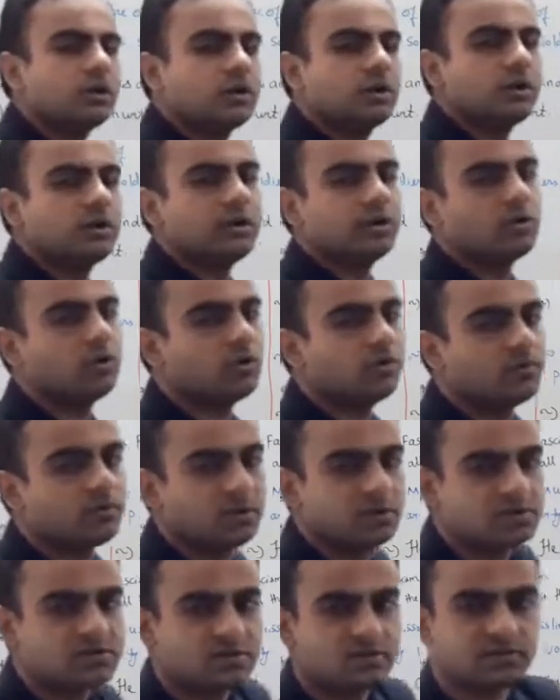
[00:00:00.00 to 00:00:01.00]
League of
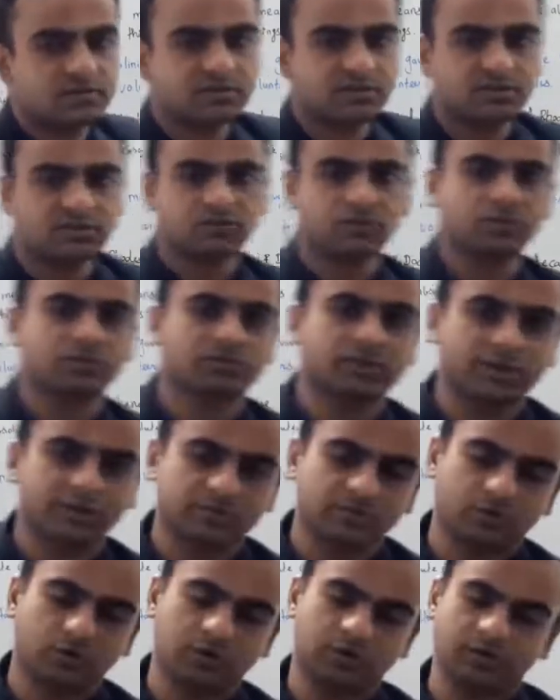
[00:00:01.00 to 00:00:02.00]
Nations is
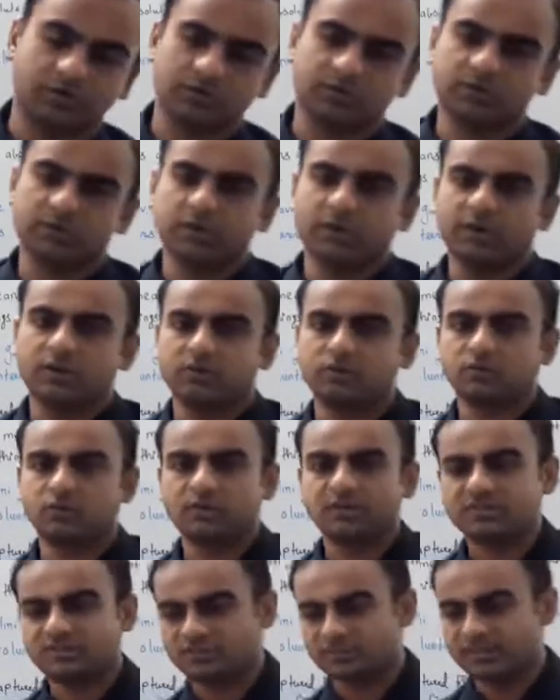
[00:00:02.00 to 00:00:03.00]
useless for us. So,
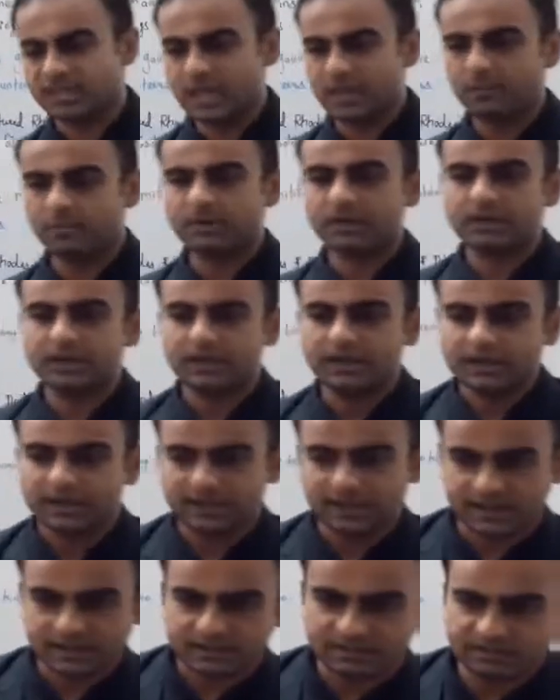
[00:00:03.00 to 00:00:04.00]
he
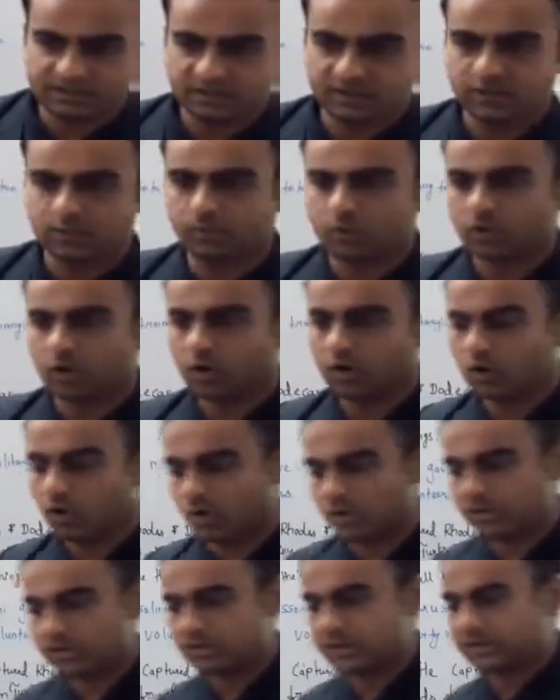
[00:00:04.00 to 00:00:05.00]
snapped, cancelled, broke
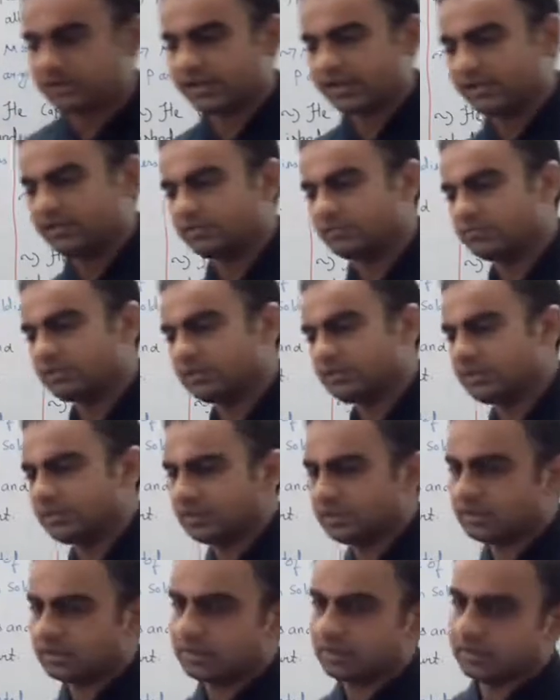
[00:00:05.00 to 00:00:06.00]
all the ties with
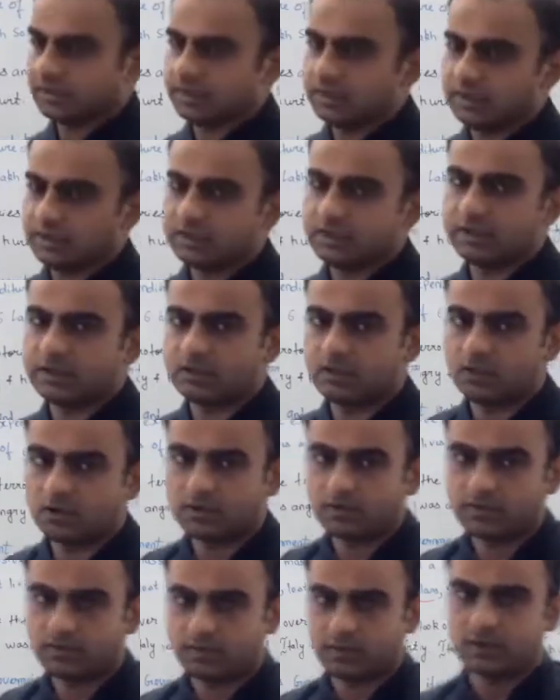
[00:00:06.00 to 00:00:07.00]
the League
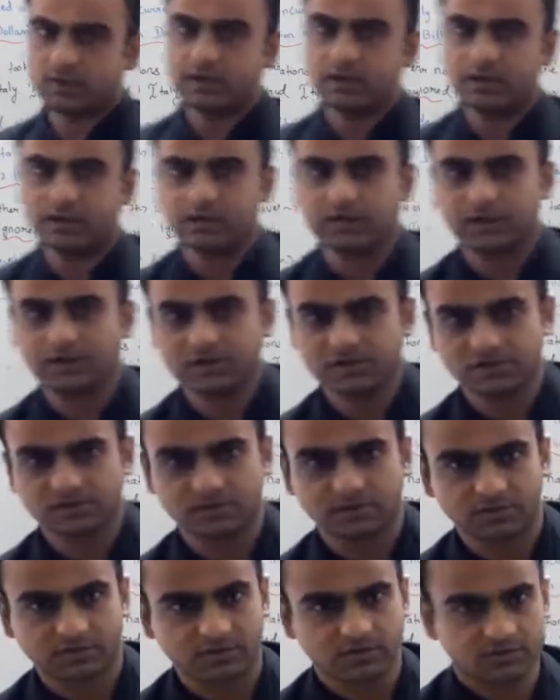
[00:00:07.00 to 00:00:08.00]
of
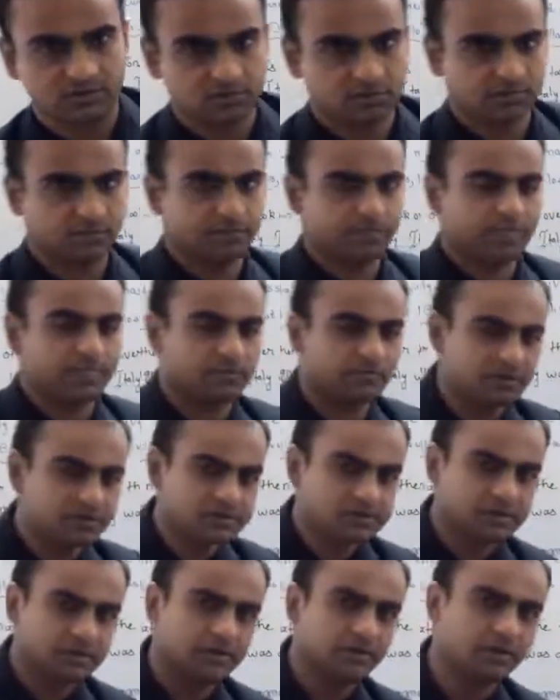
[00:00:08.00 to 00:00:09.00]
Nations.
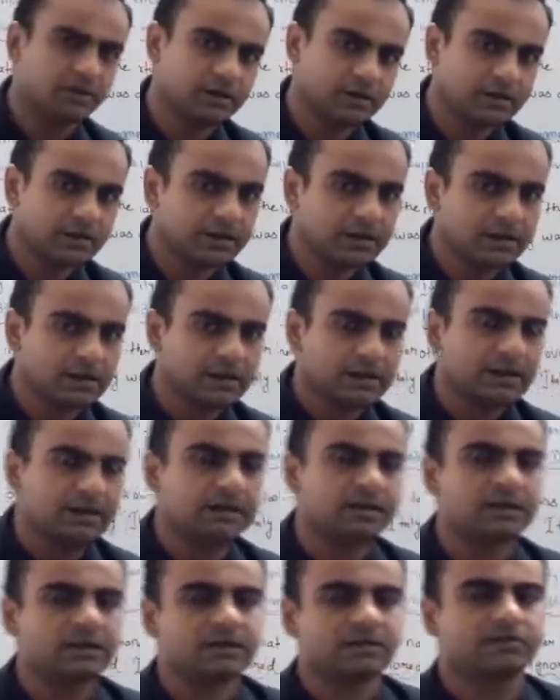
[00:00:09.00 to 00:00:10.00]
Which country?
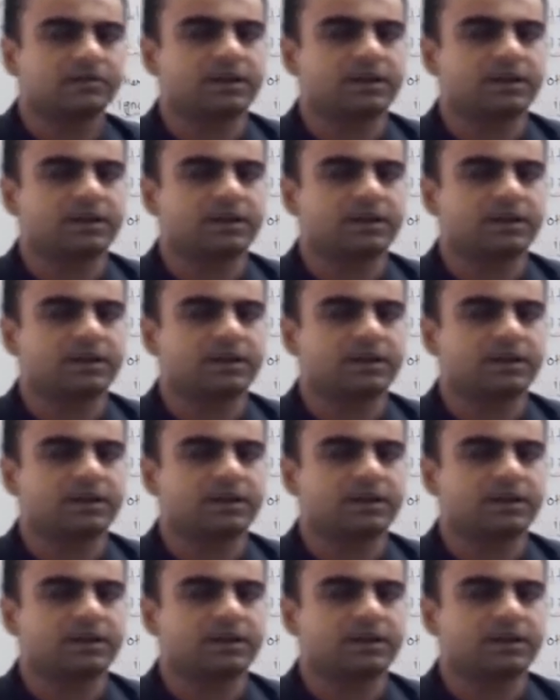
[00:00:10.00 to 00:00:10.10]
Italy.